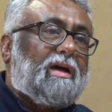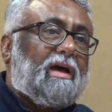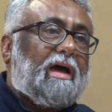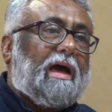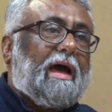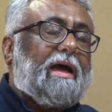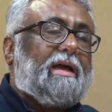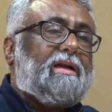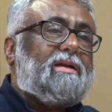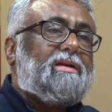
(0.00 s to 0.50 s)

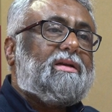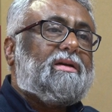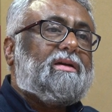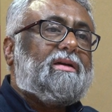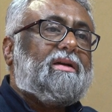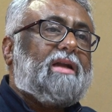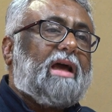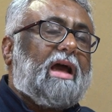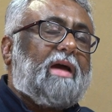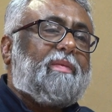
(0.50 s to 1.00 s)
And
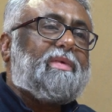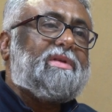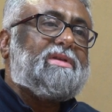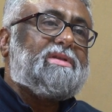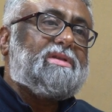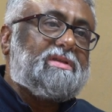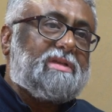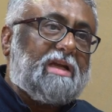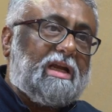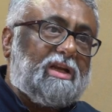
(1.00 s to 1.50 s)
it happens
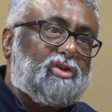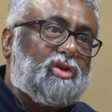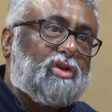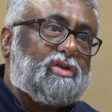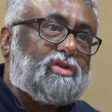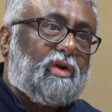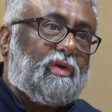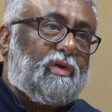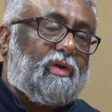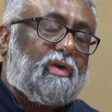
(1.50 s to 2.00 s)
in St.
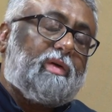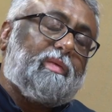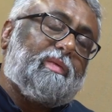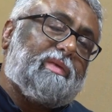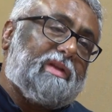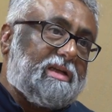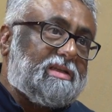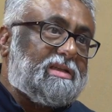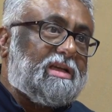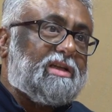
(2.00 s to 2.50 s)
John's Auditorium,
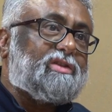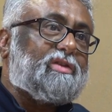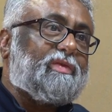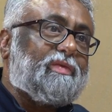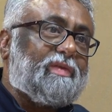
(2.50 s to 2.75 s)
that's also